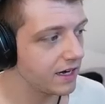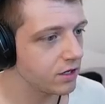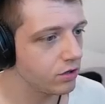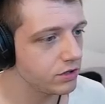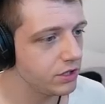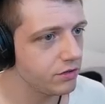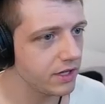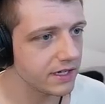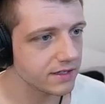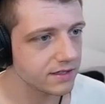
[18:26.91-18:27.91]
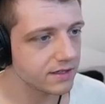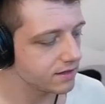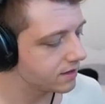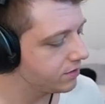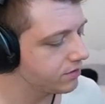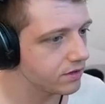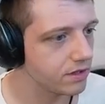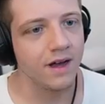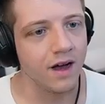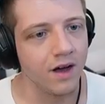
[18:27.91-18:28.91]
gold nucleus. Cool.
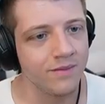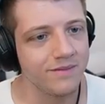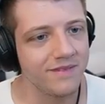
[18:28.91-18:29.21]
Oh,